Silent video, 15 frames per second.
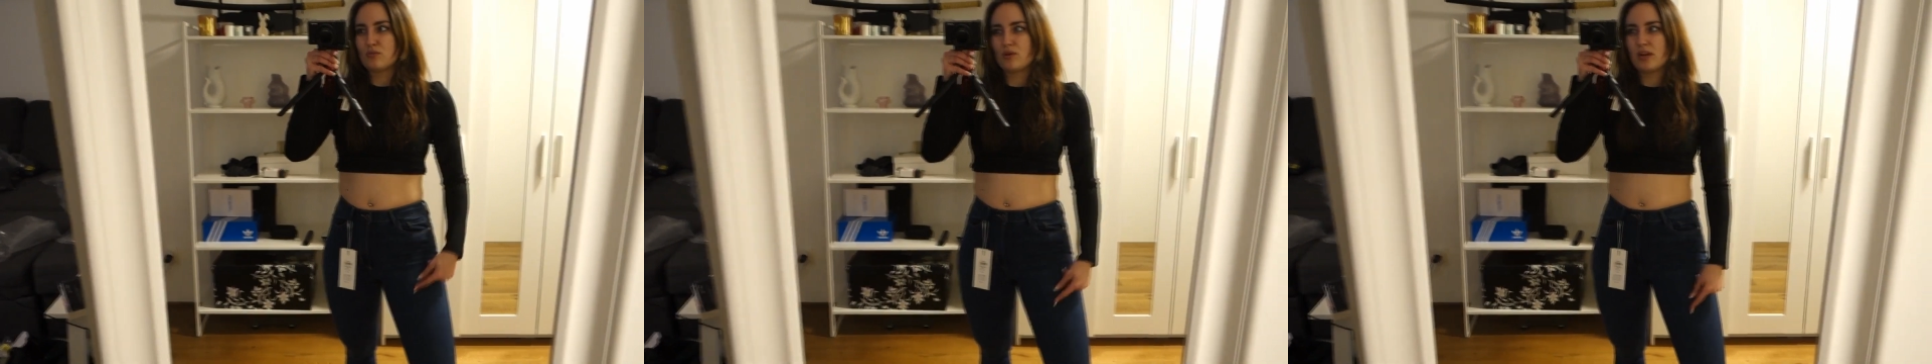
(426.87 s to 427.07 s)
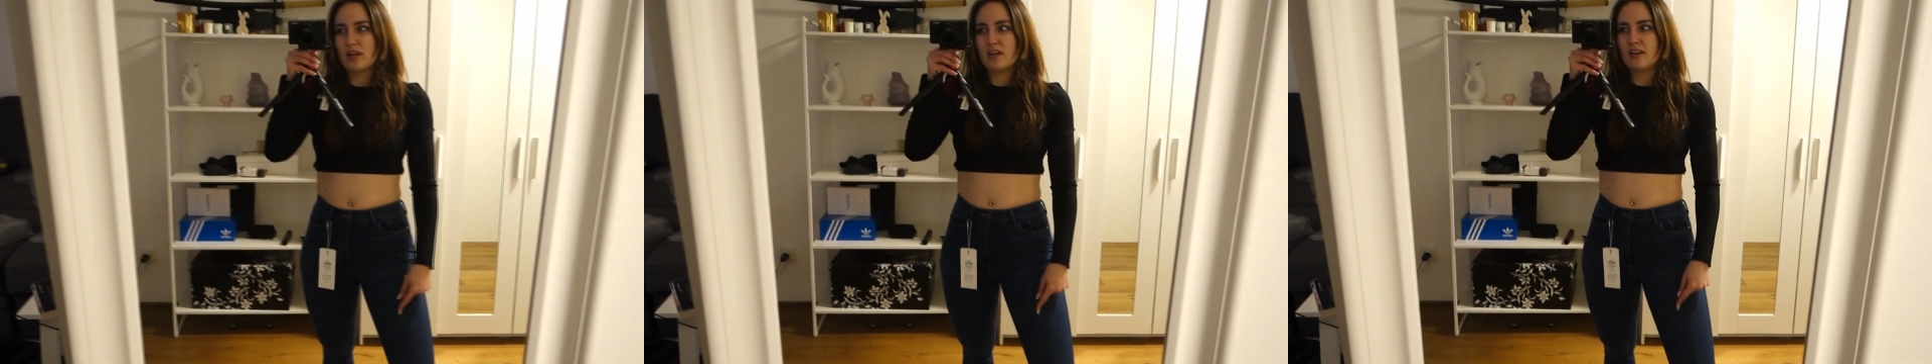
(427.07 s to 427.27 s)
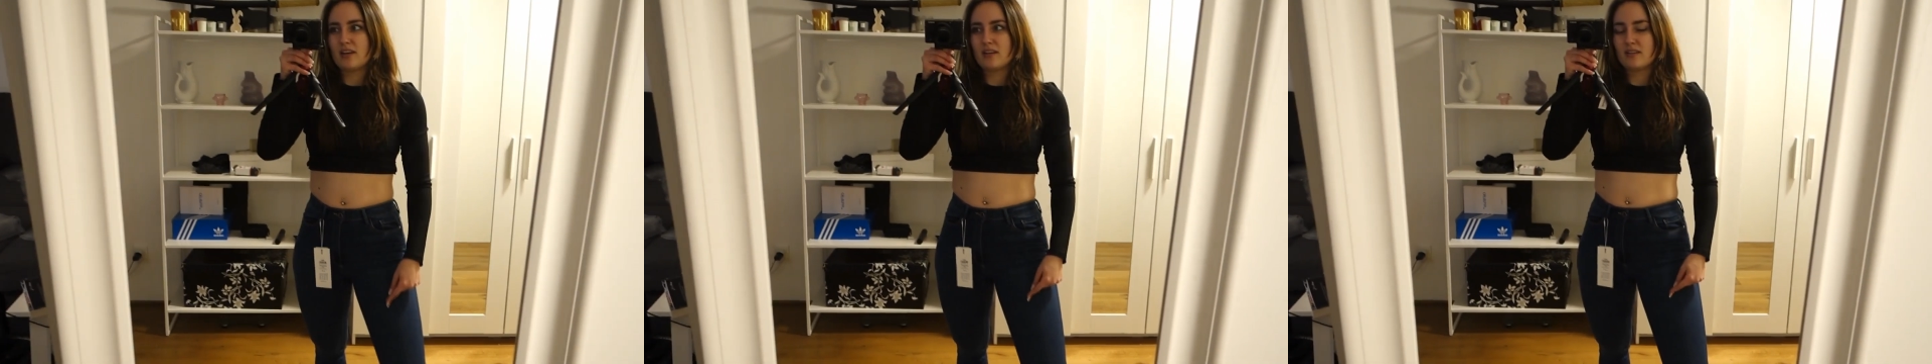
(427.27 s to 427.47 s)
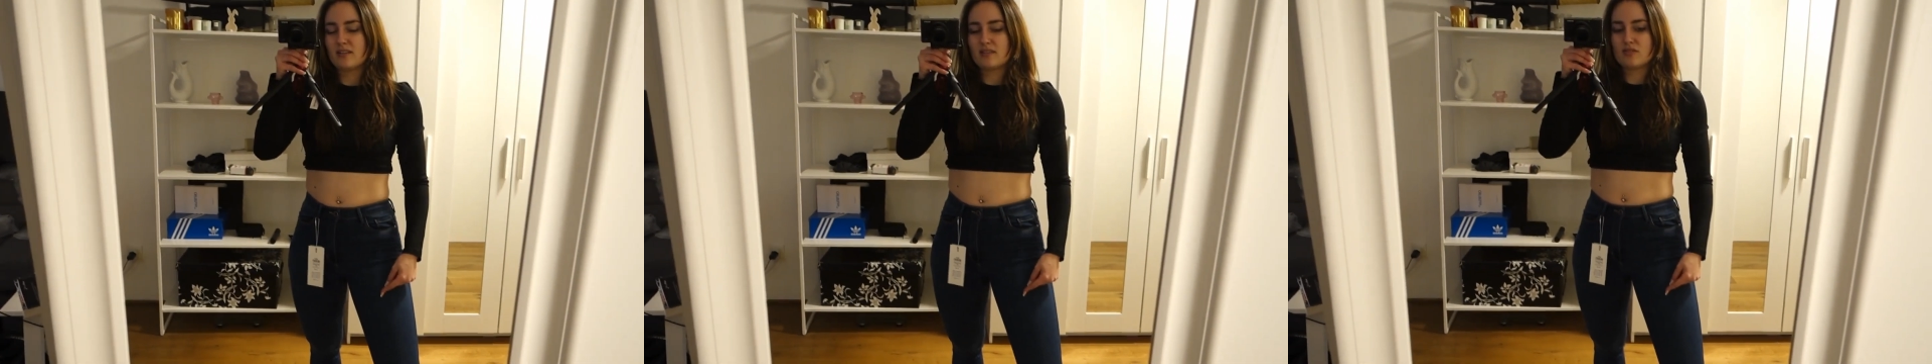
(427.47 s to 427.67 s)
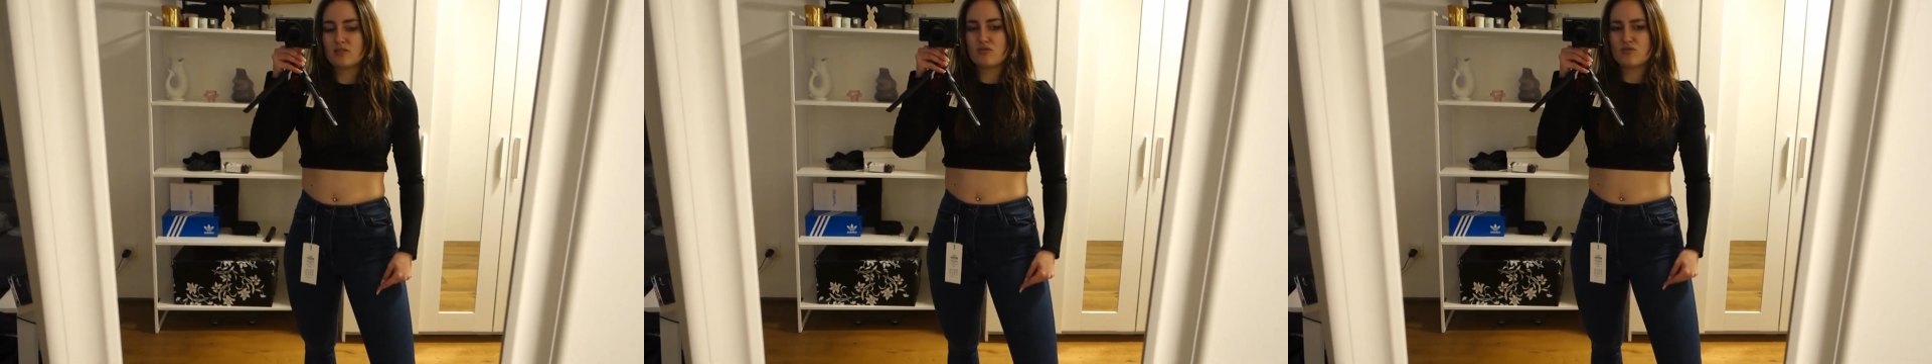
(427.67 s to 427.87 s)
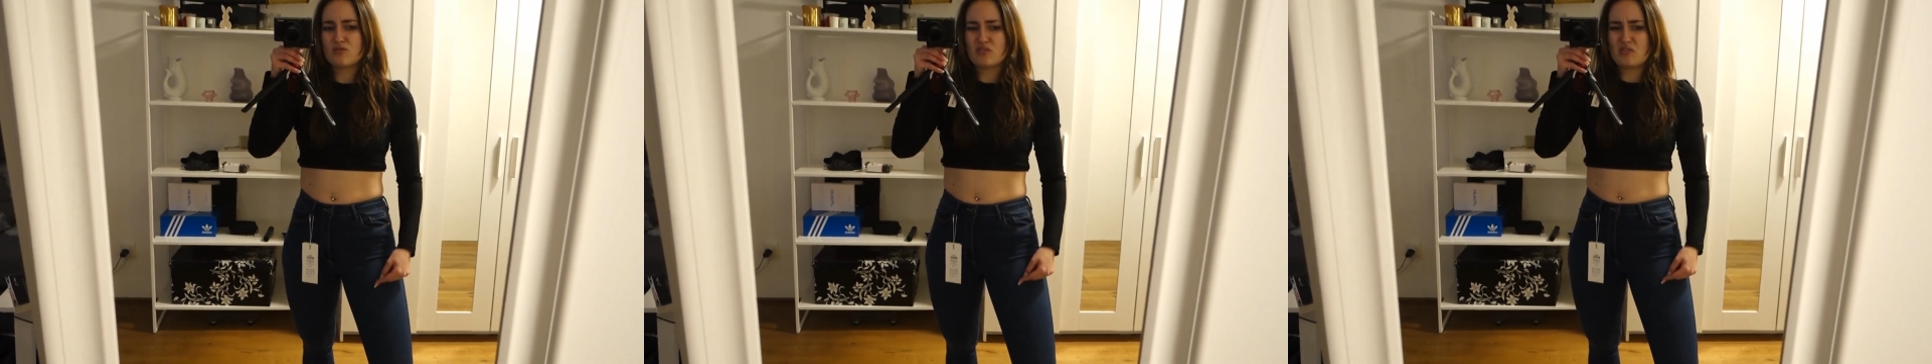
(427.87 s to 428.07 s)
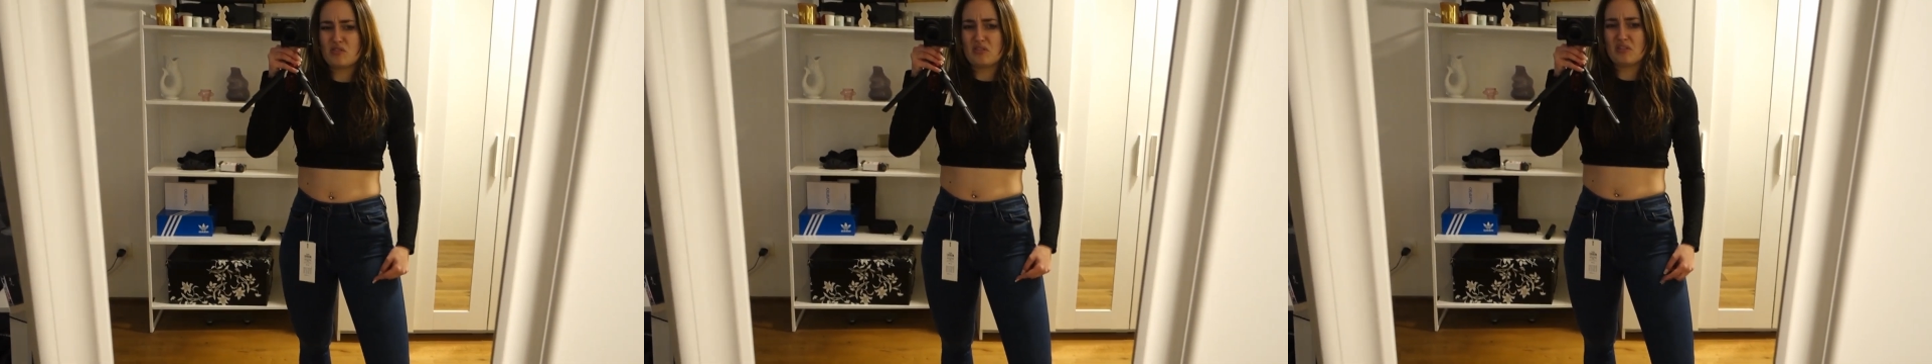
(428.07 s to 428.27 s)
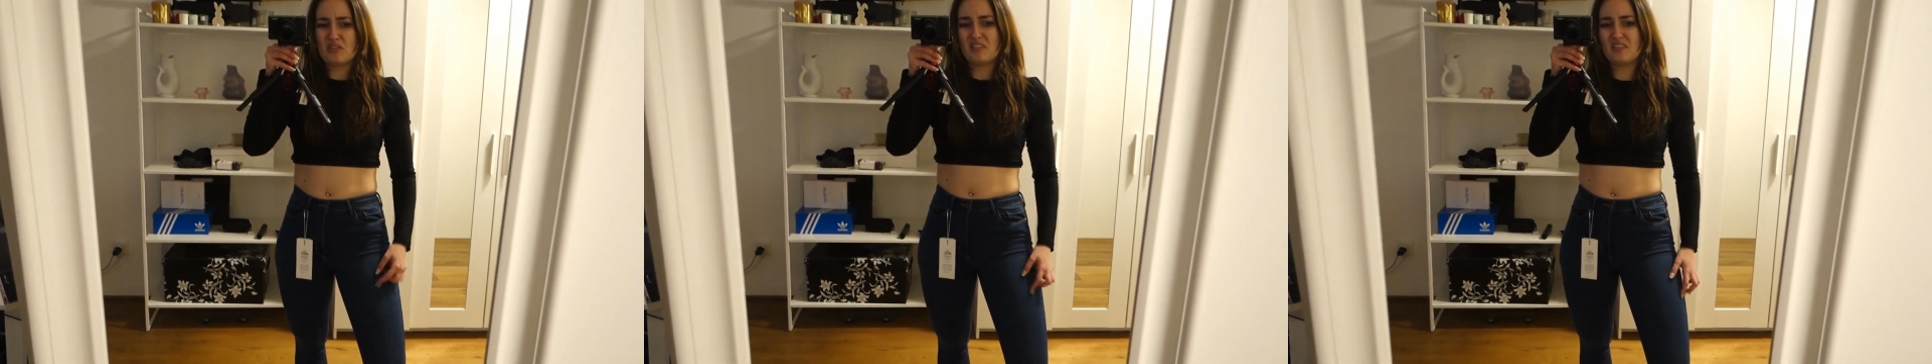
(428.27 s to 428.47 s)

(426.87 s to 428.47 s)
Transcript: really strong,